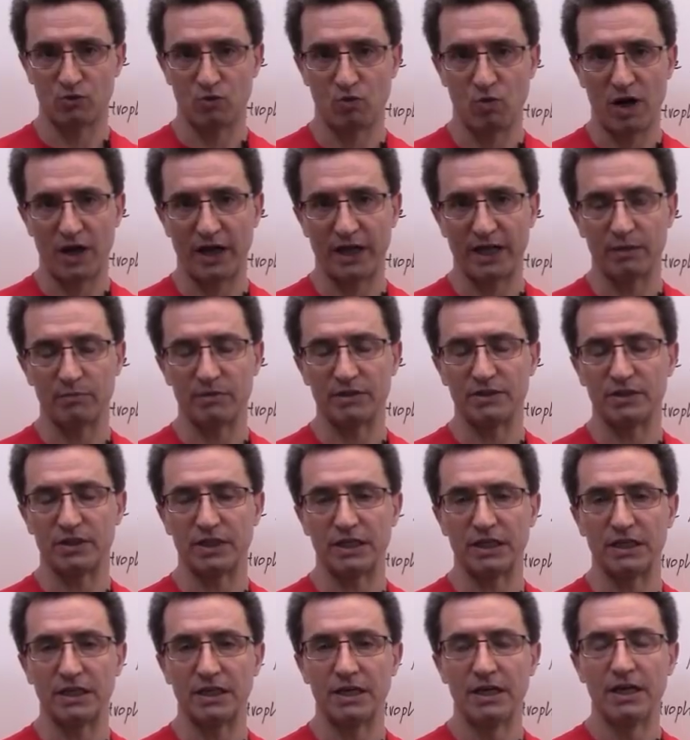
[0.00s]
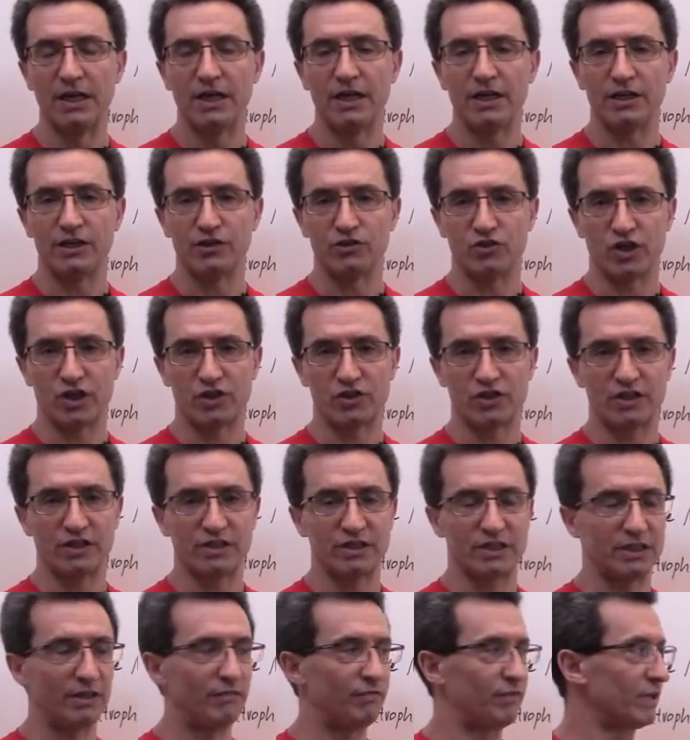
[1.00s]
vitamin D
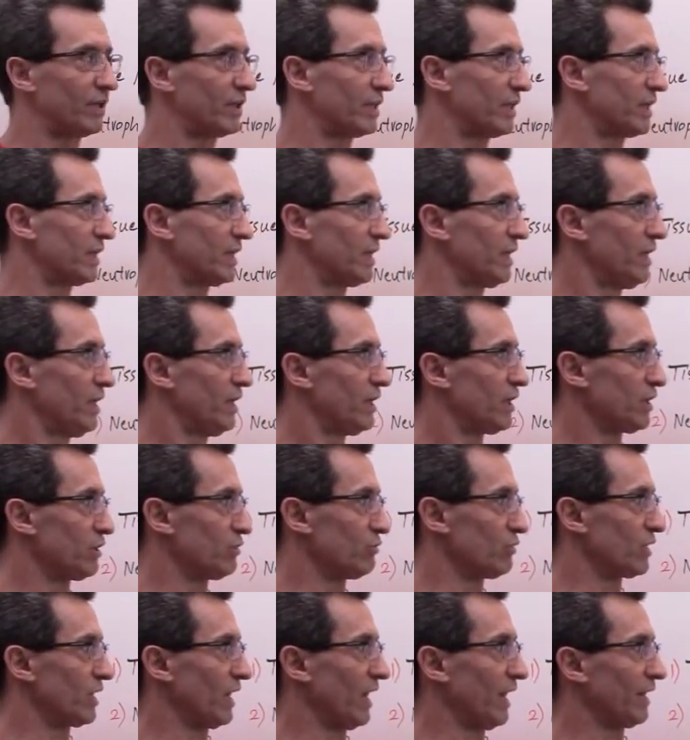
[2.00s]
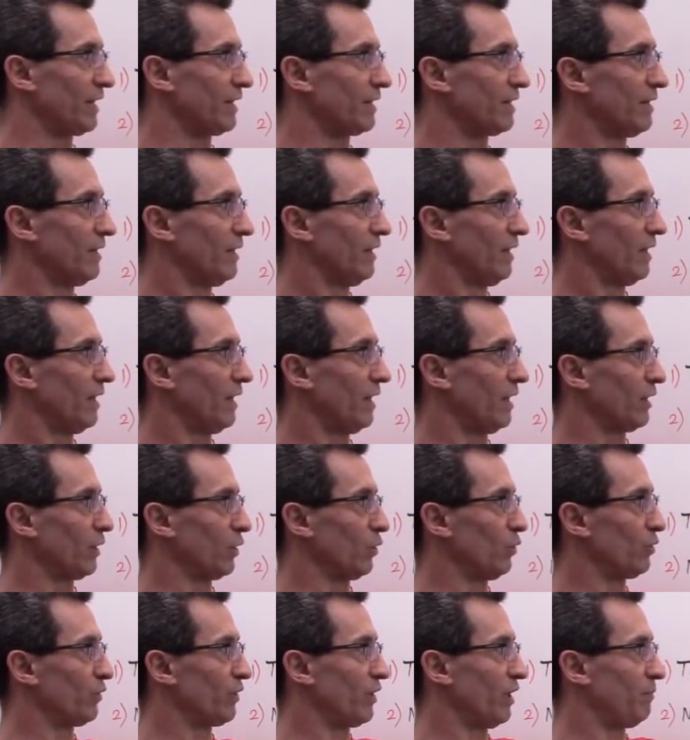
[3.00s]
injections, definitely you can
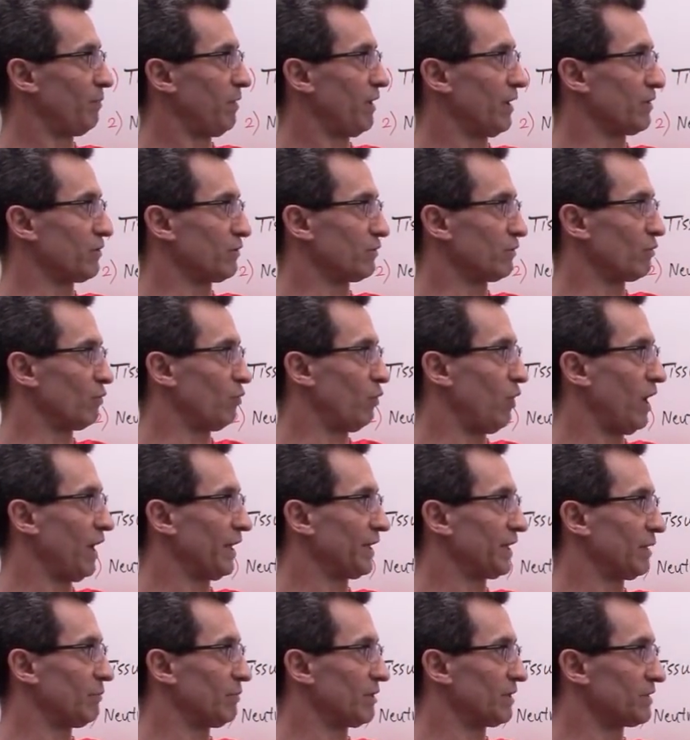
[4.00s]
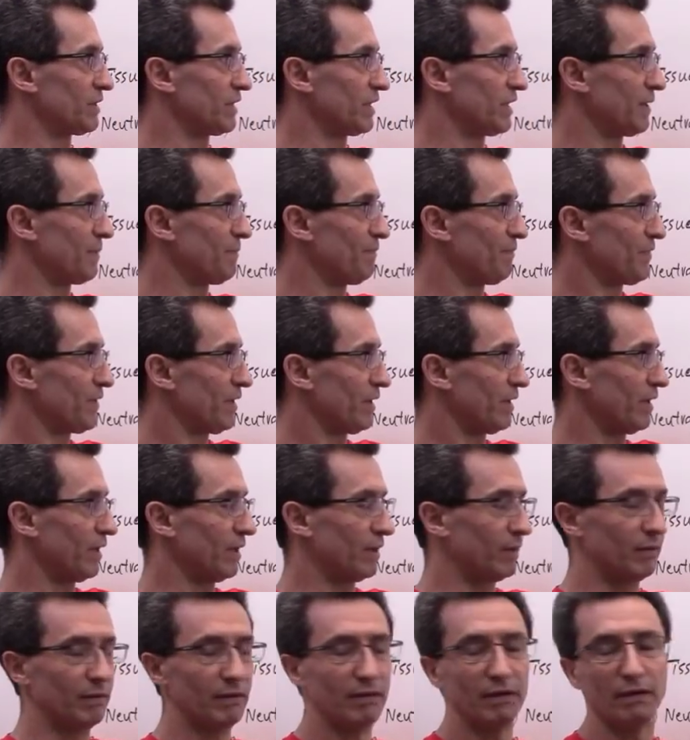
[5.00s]
load up on your vitamin D
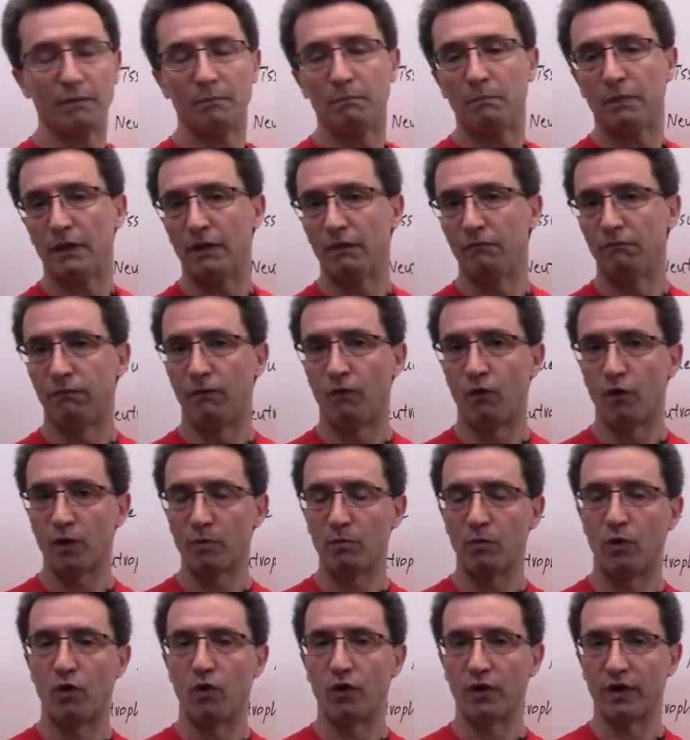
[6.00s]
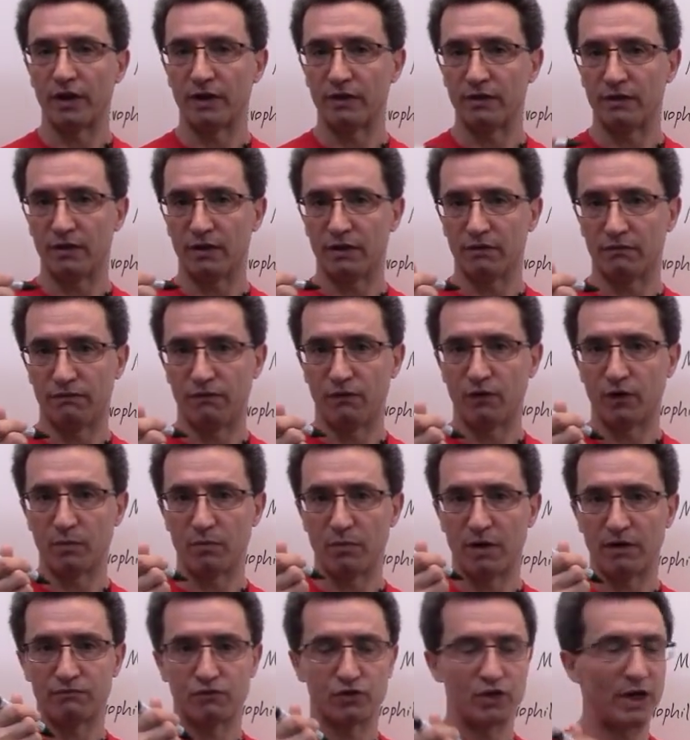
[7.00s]
in pill form or in the
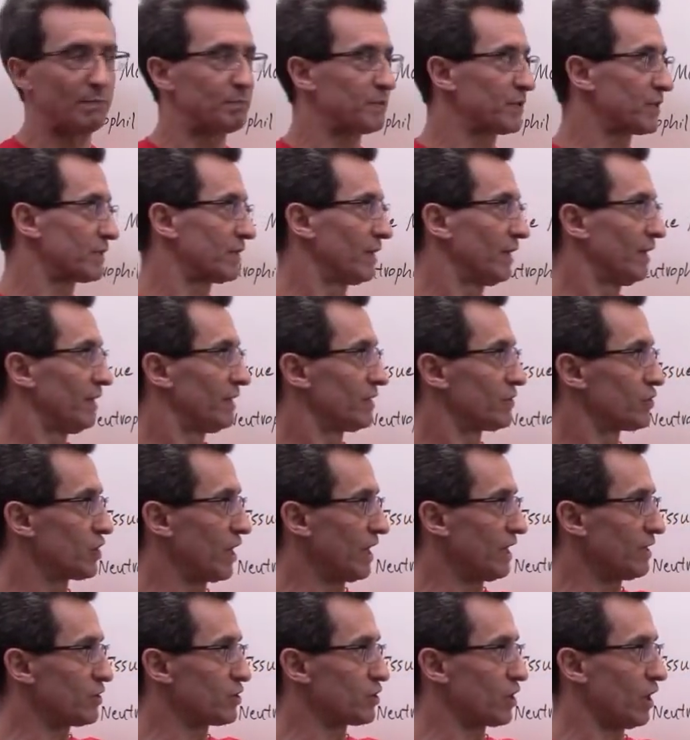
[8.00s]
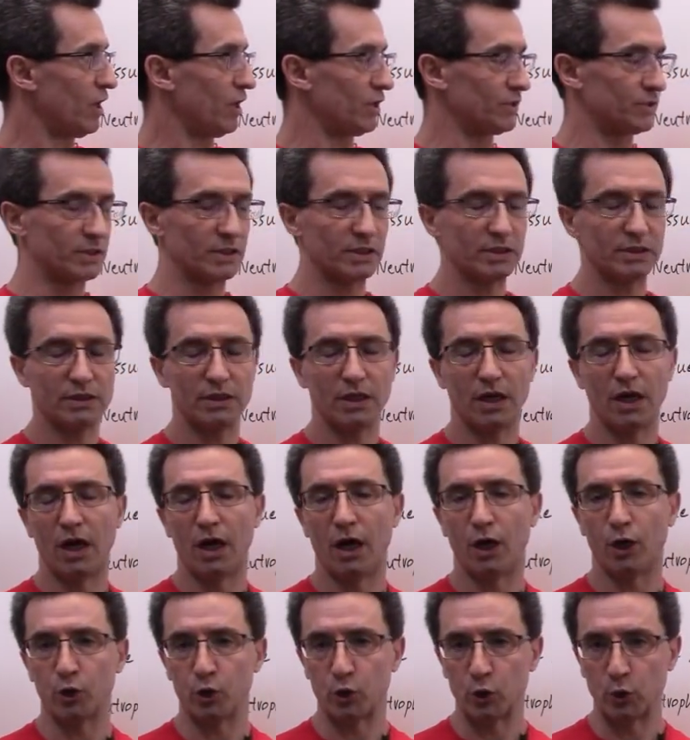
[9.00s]
form of drops, 10,000
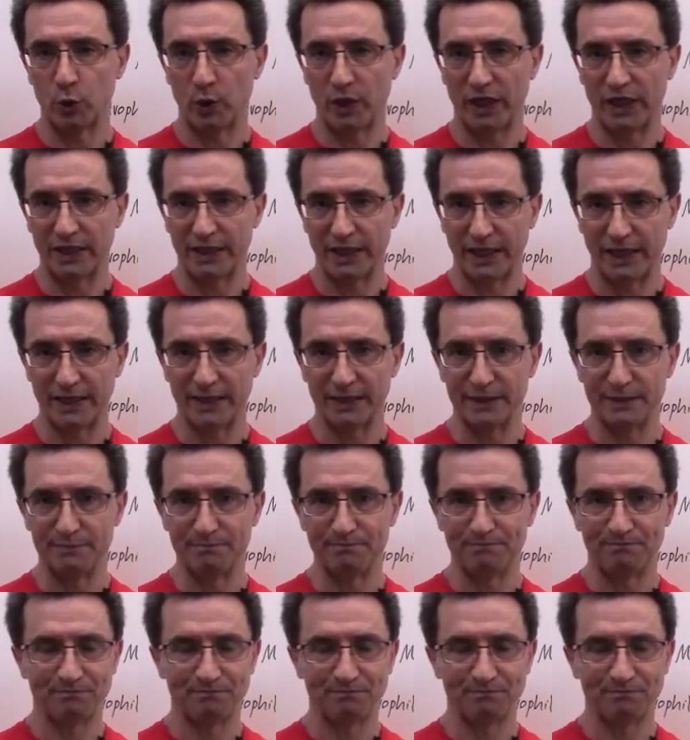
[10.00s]
IU a day.